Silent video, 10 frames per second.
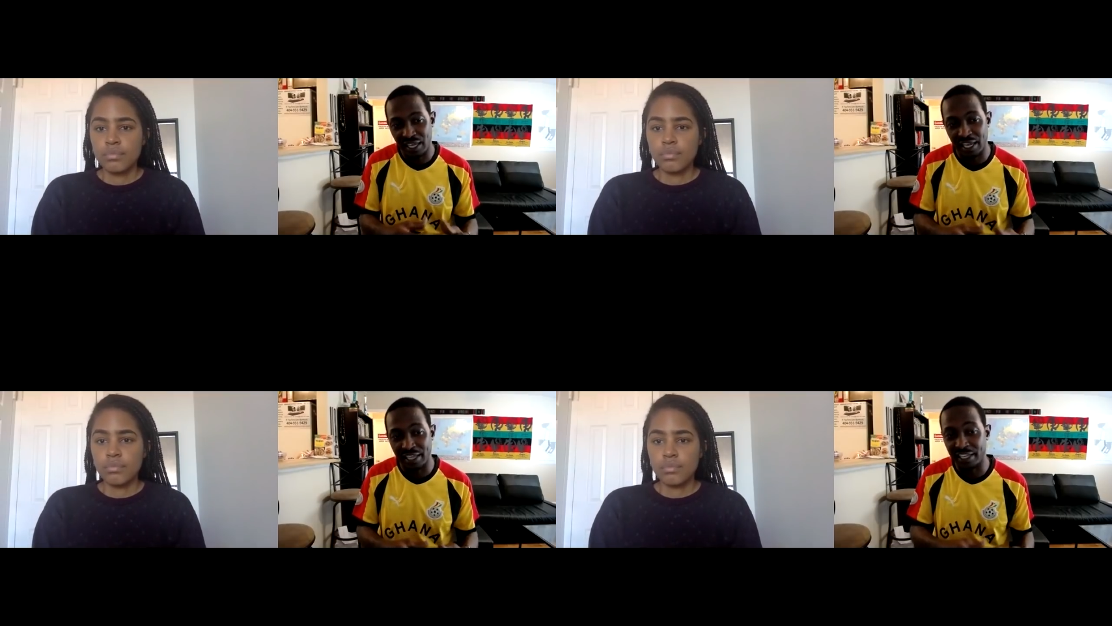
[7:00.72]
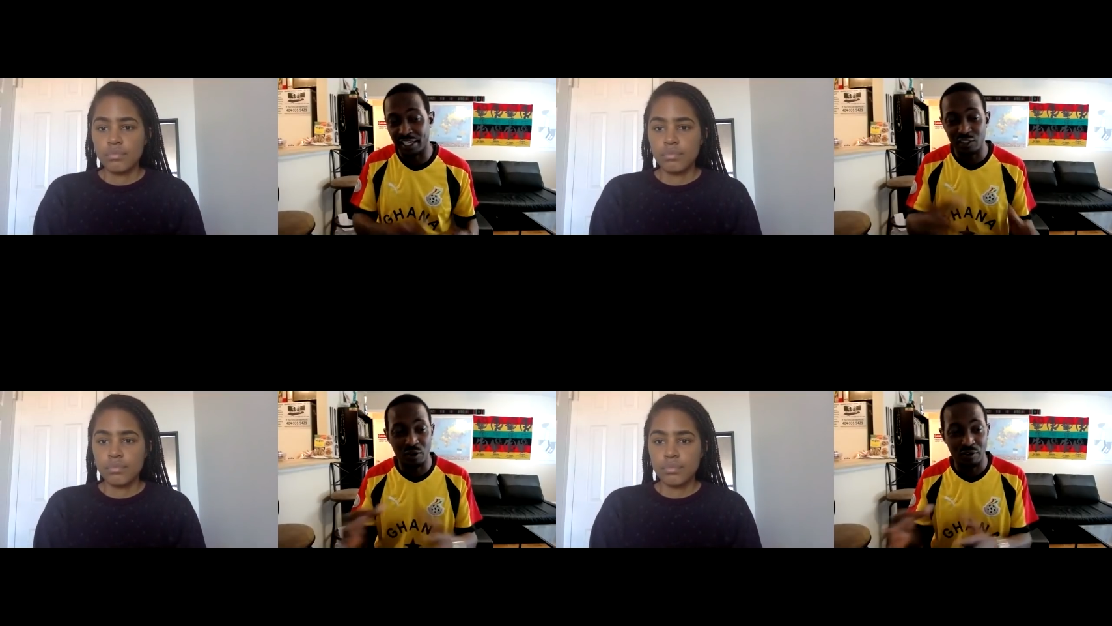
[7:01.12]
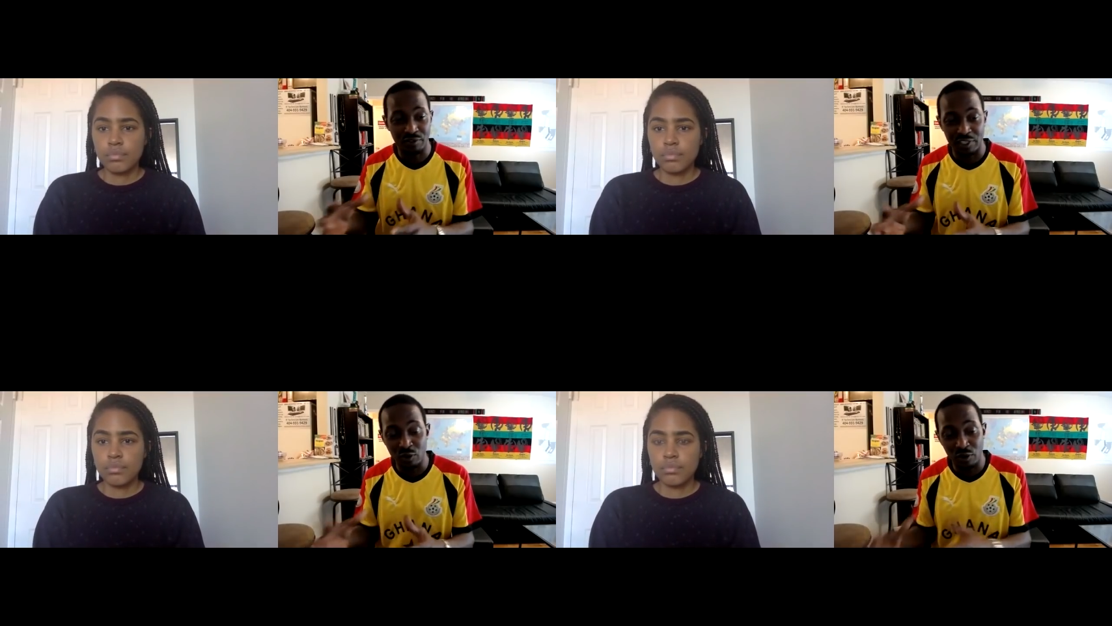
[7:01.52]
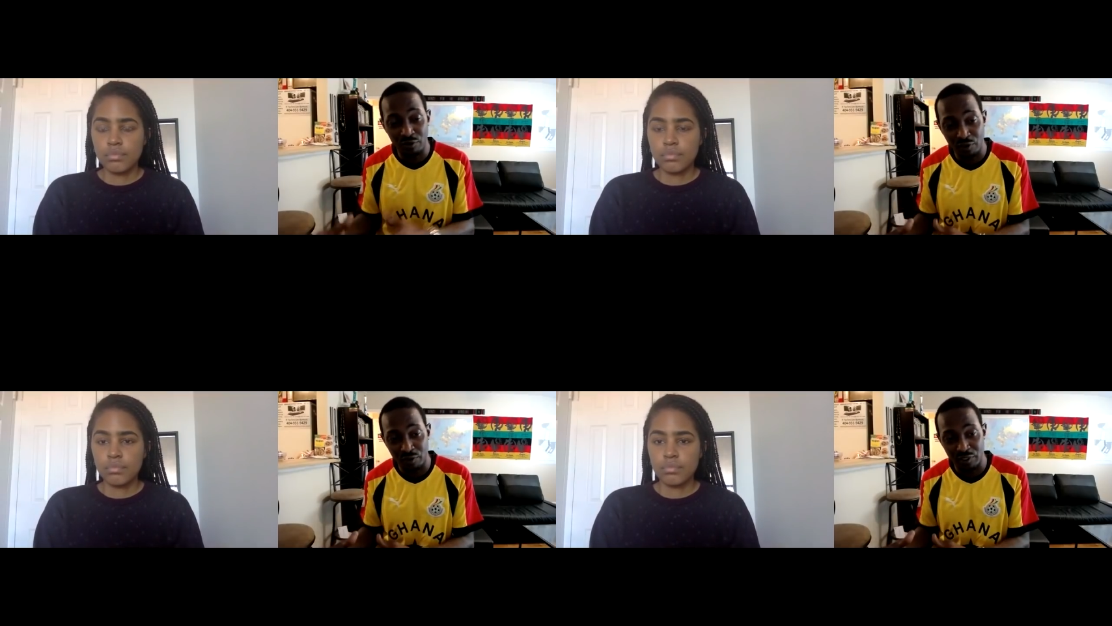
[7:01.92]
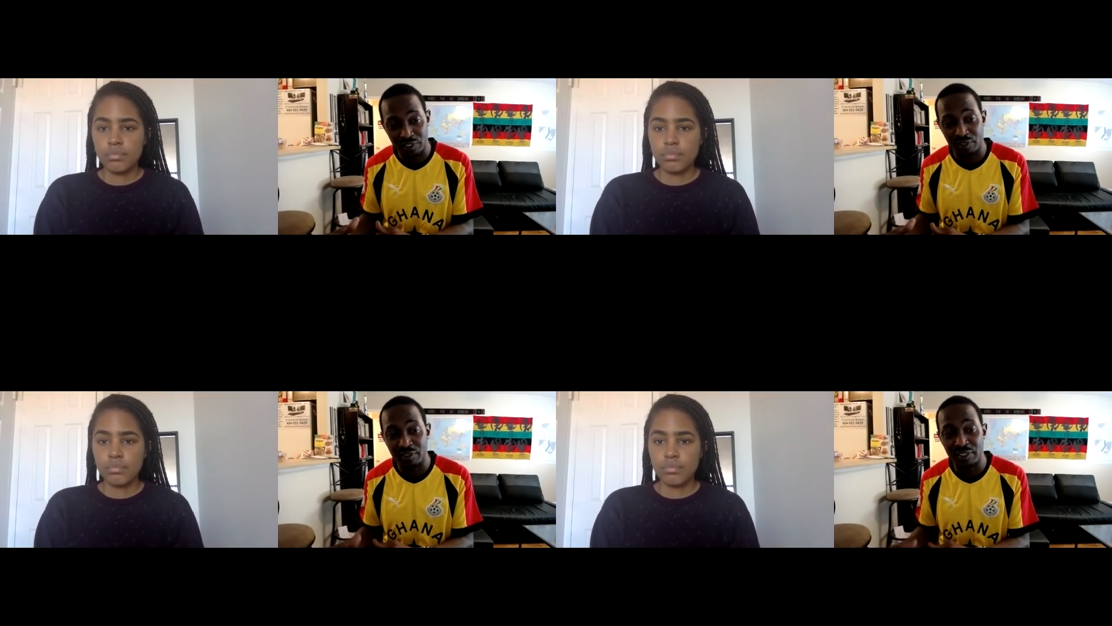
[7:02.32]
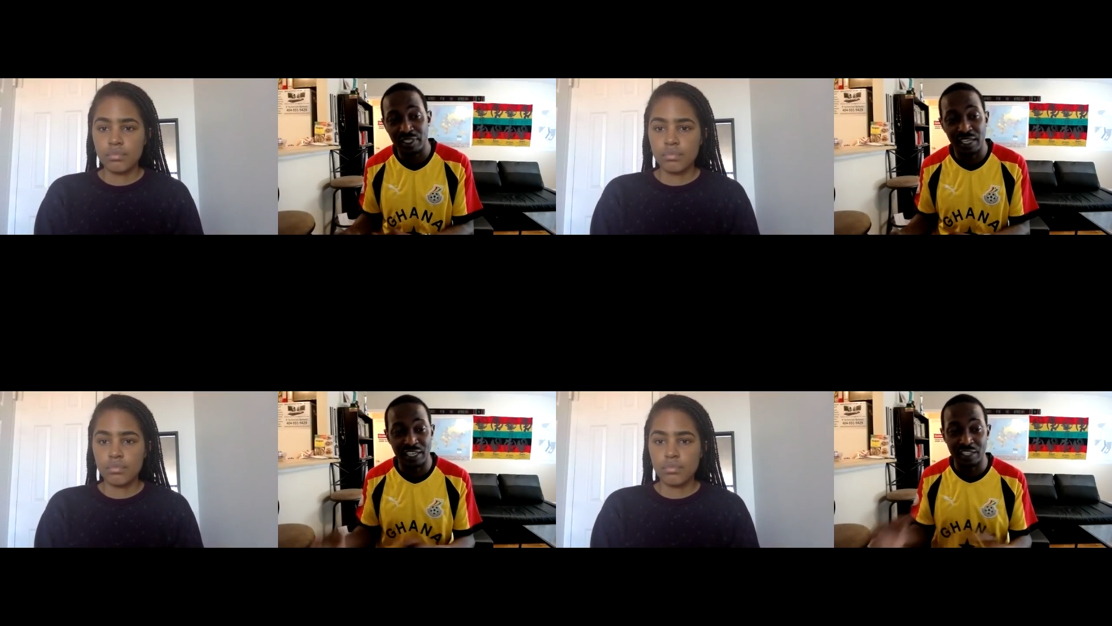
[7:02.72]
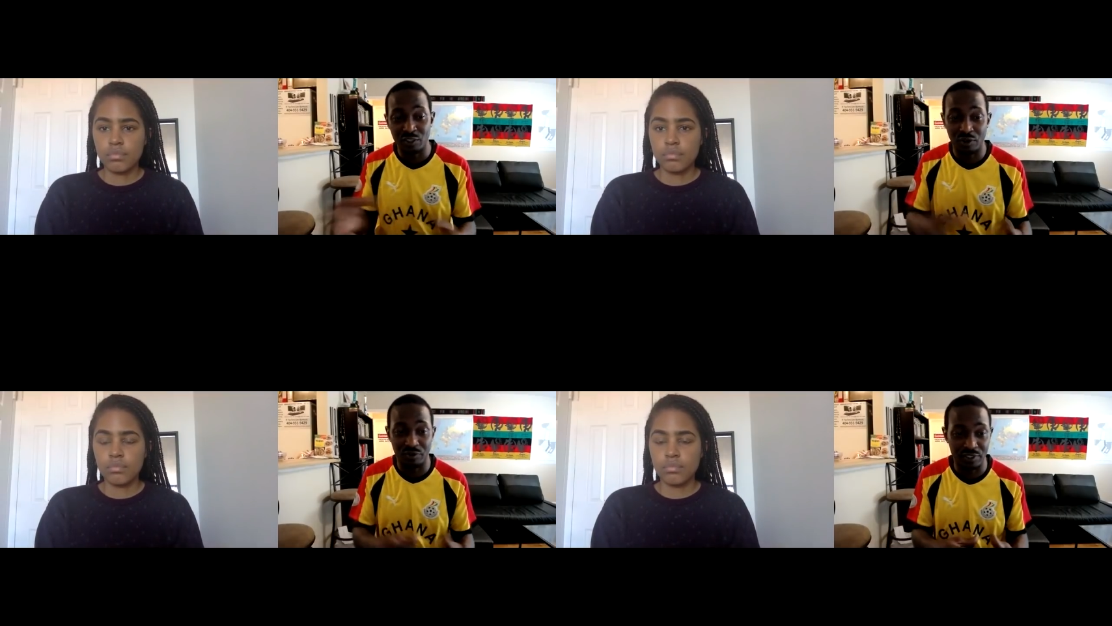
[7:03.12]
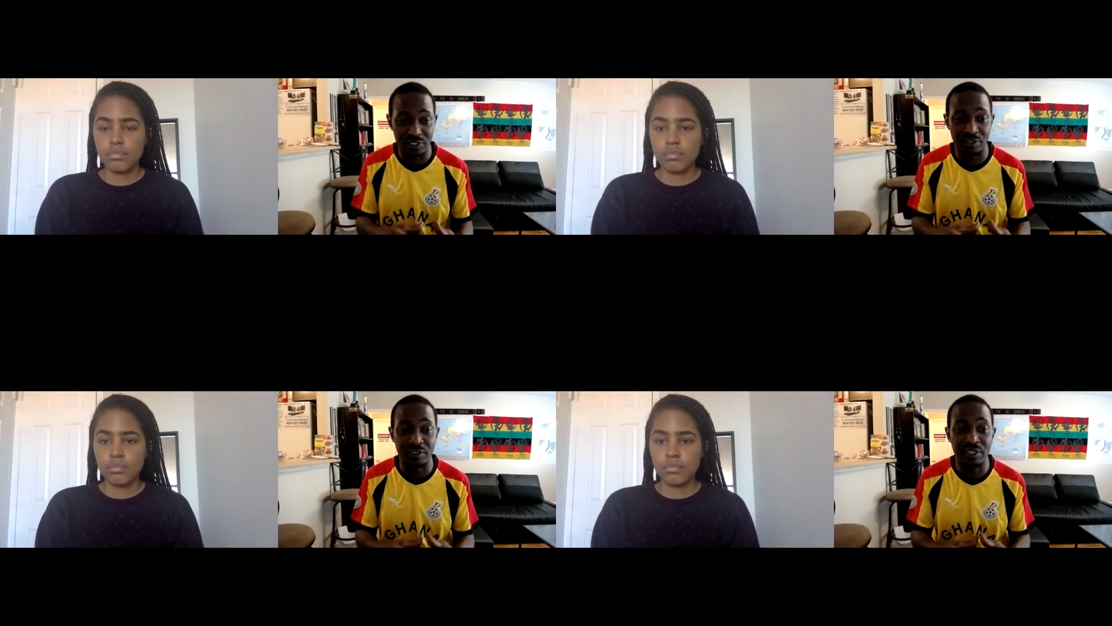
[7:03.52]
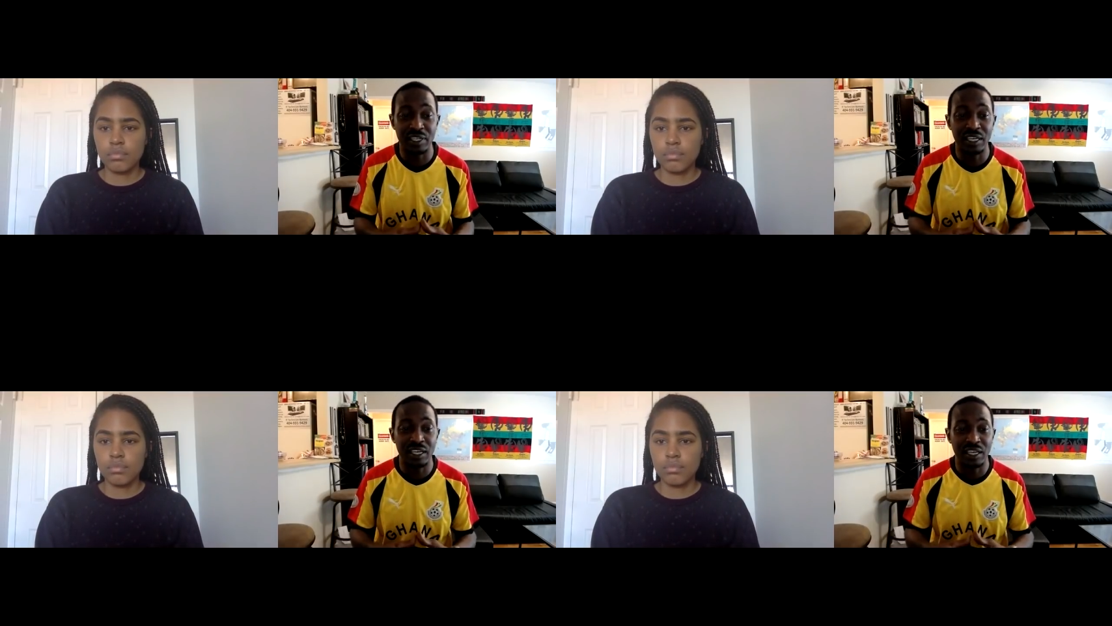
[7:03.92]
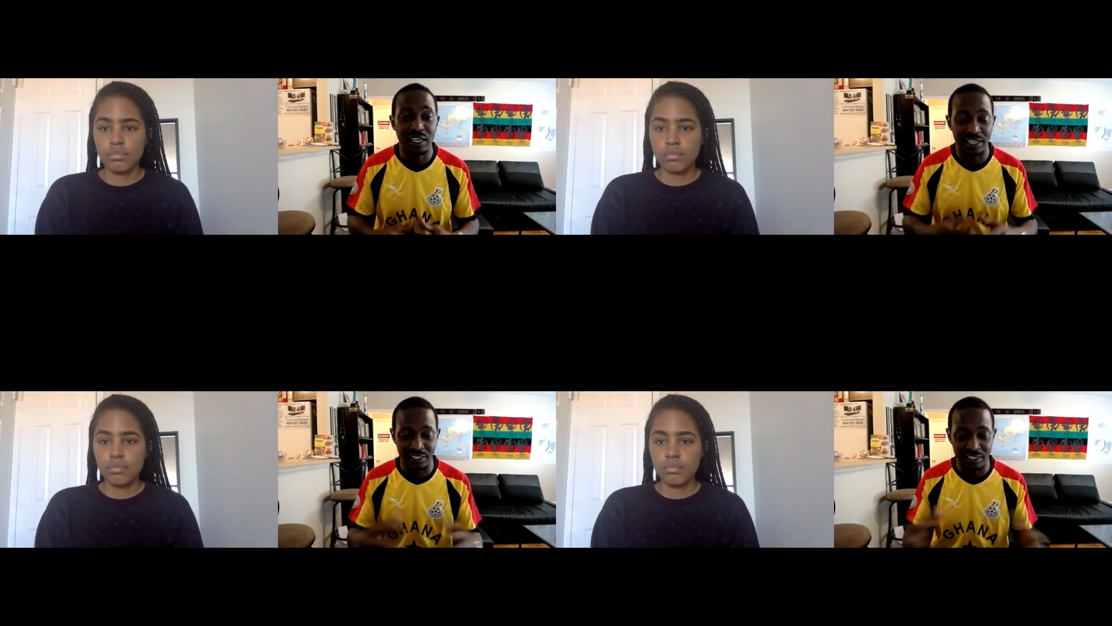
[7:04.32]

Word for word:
Speaker 1: and then the door the door of no return, and the door of mm-hmm. return, in a